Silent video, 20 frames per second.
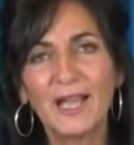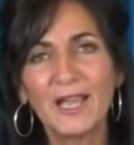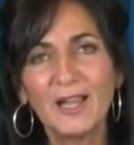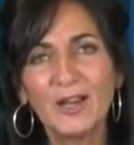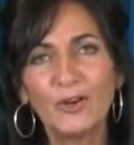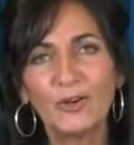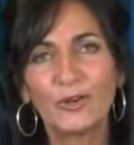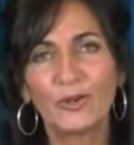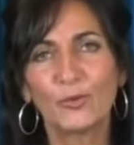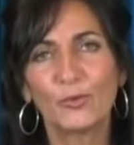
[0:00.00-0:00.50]
When
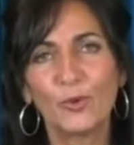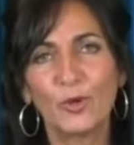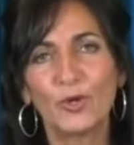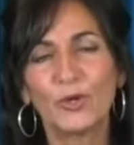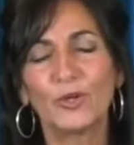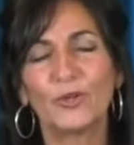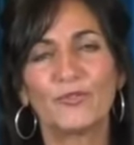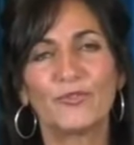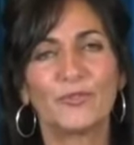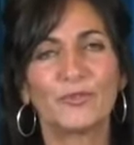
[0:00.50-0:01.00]
I heard a
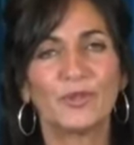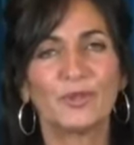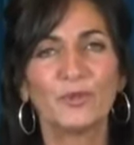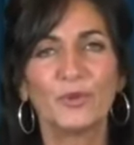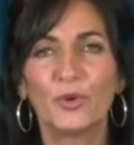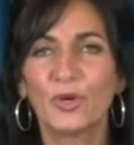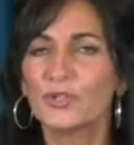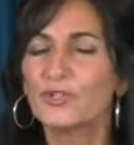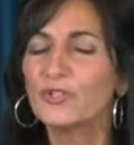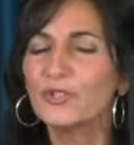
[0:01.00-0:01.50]
word
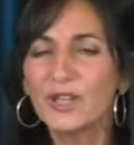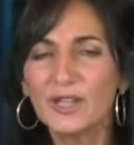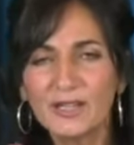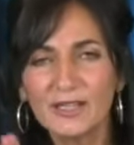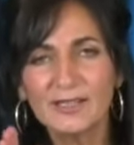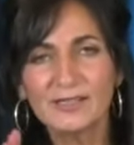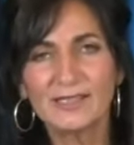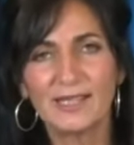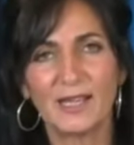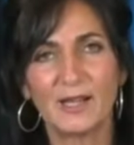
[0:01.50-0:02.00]
from the Lord,
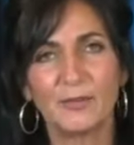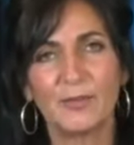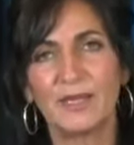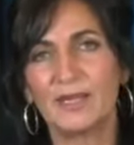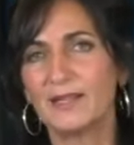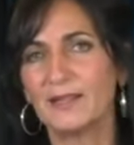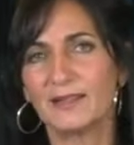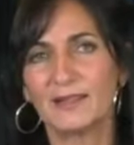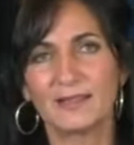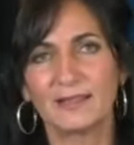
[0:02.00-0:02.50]
you're not going to
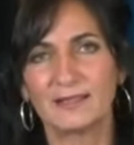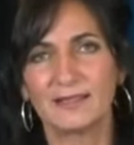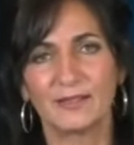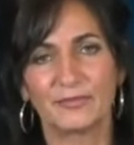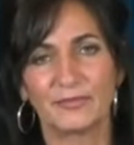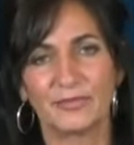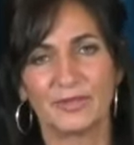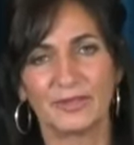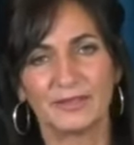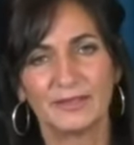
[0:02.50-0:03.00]
tell me
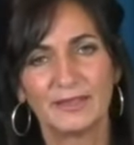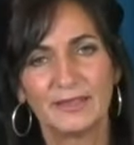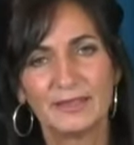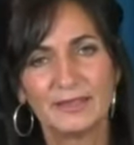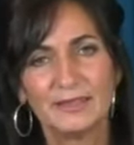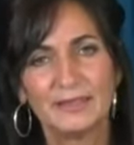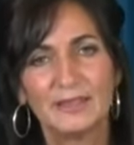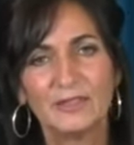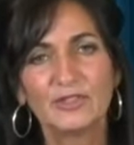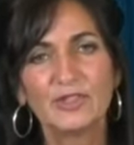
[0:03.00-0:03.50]
anything different.
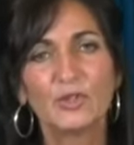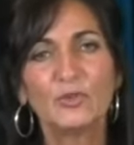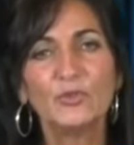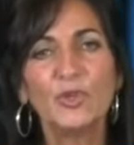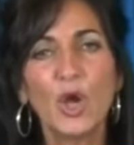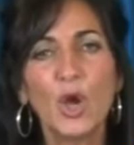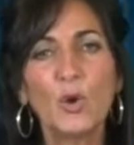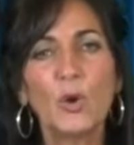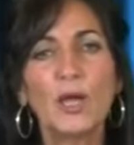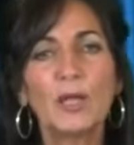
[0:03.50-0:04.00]
Right.
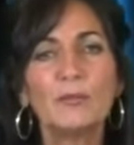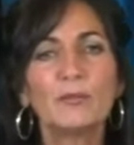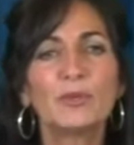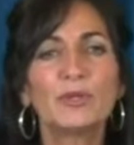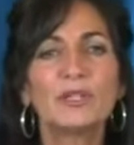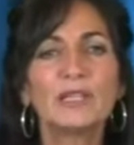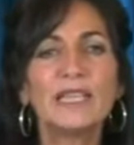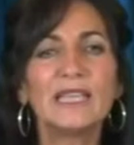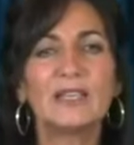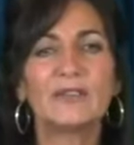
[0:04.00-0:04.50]
So no
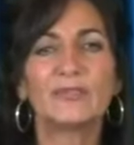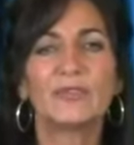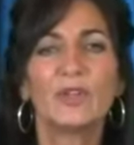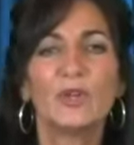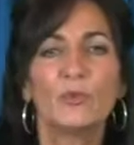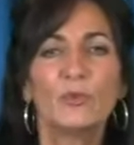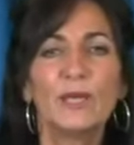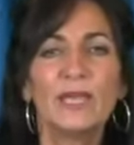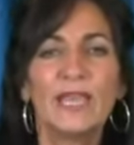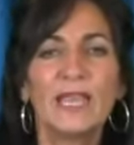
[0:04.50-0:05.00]

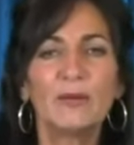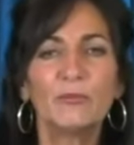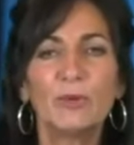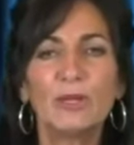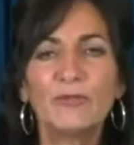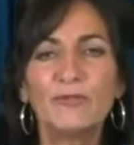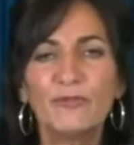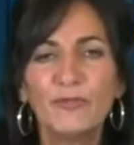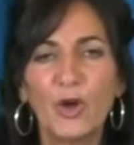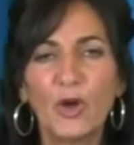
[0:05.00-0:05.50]
unbelief.
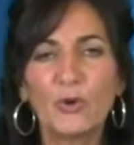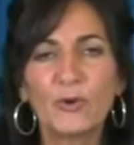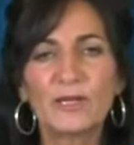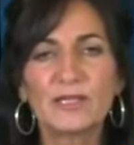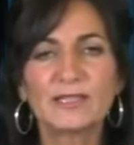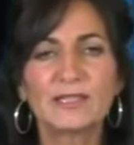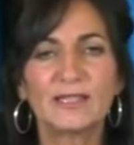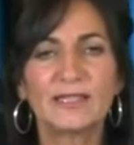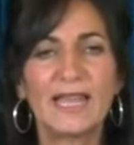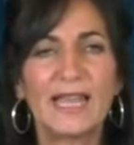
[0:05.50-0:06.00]
We
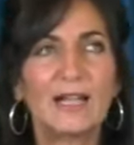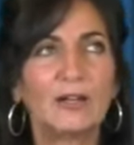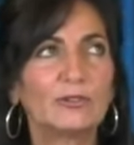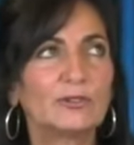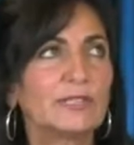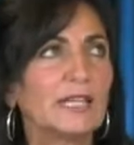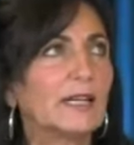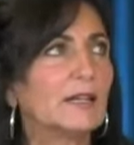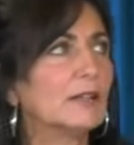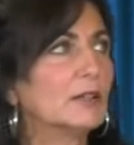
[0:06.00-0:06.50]
focus on
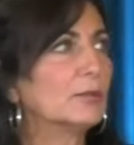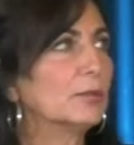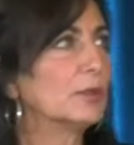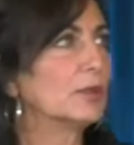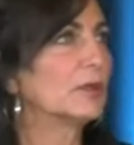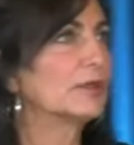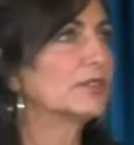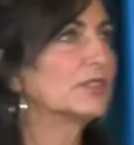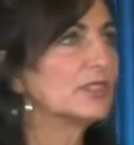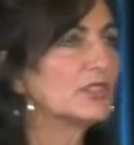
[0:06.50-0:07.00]
how
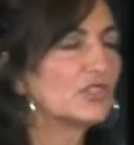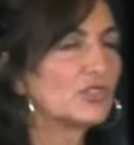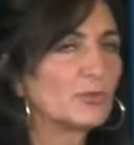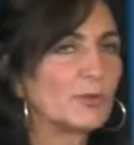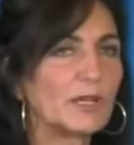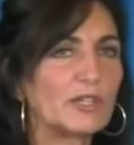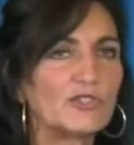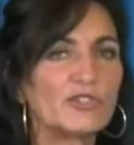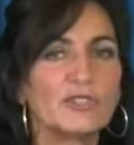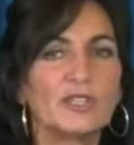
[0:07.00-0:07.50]
terrible our
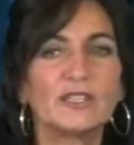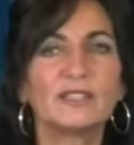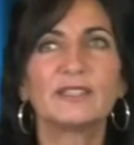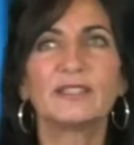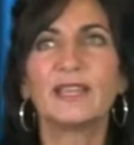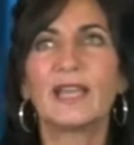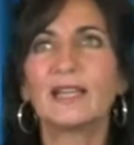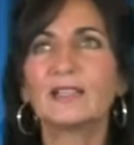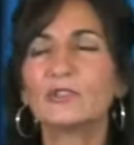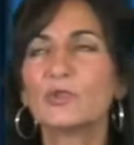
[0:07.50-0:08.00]
situation
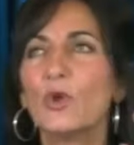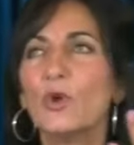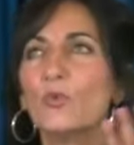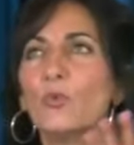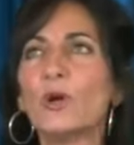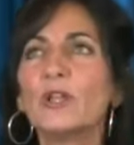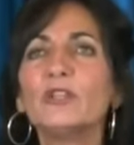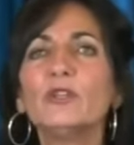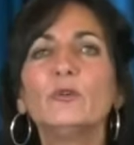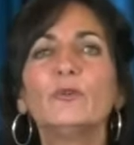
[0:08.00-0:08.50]
is, and
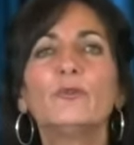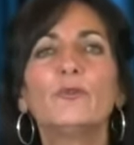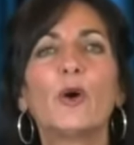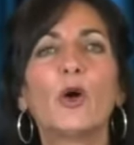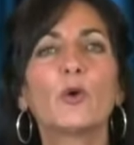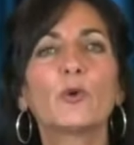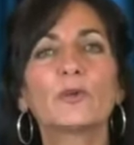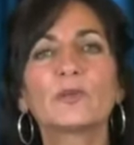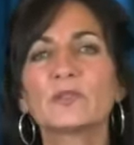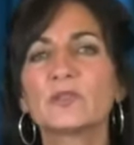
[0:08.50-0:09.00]
that's what you
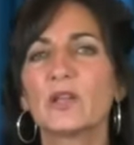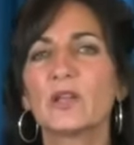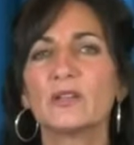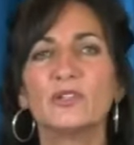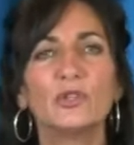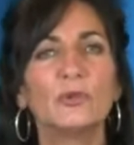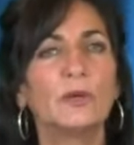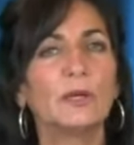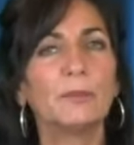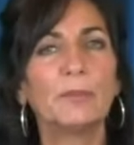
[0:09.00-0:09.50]

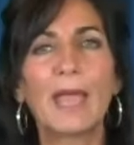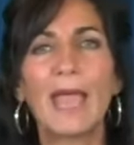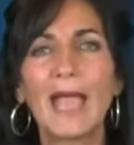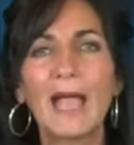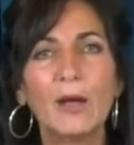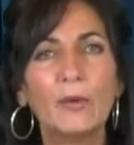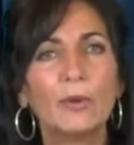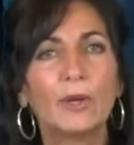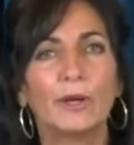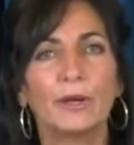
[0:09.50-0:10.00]
focus on, you
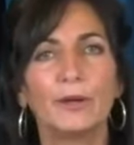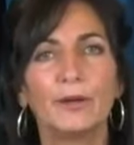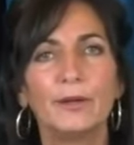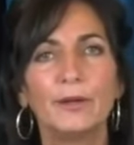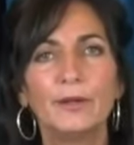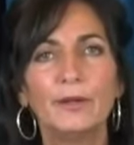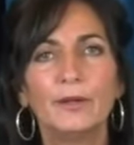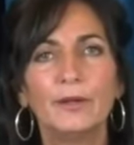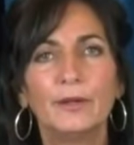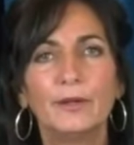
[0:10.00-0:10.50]

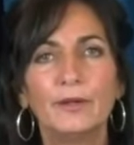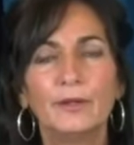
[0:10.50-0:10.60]
empower.